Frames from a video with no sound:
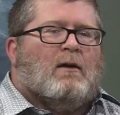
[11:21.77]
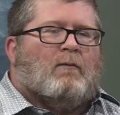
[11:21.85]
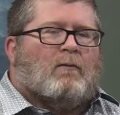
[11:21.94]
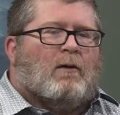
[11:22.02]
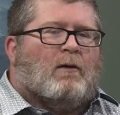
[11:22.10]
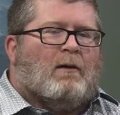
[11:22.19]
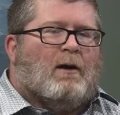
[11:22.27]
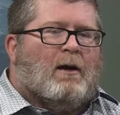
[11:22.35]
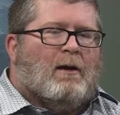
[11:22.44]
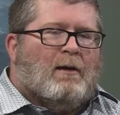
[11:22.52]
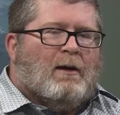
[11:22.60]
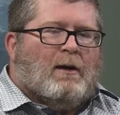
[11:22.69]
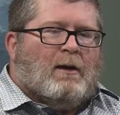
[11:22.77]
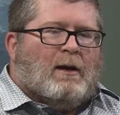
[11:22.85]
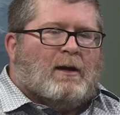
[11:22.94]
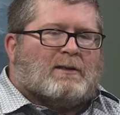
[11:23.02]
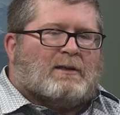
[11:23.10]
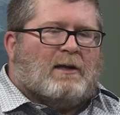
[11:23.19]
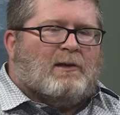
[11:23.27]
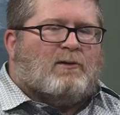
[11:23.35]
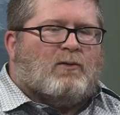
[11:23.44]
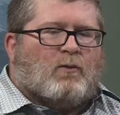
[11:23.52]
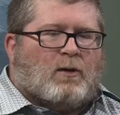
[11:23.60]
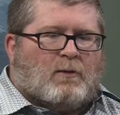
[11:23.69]
We're excited
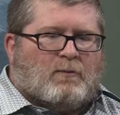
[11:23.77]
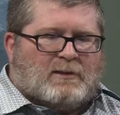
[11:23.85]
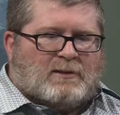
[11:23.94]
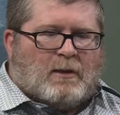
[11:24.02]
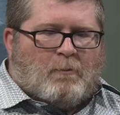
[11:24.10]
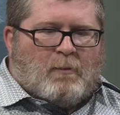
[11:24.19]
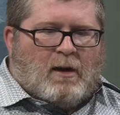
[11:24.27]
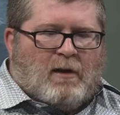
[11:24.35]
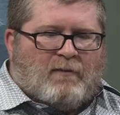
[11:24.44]
to work with some